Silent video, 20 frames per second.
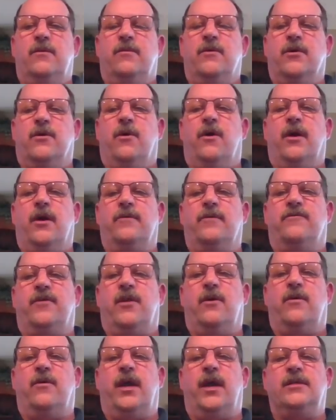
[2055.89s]
regarding
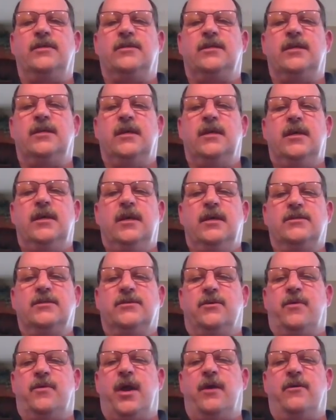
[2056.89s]
flow rates
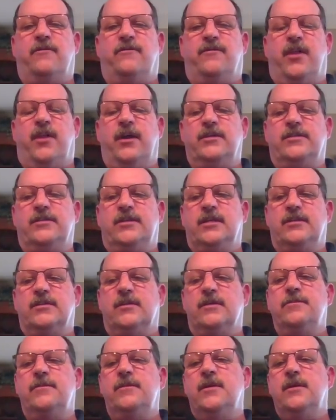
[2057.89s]
is around a flare
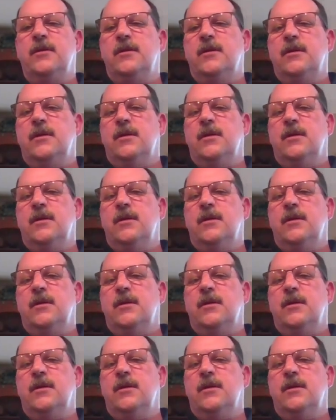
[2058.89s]
system.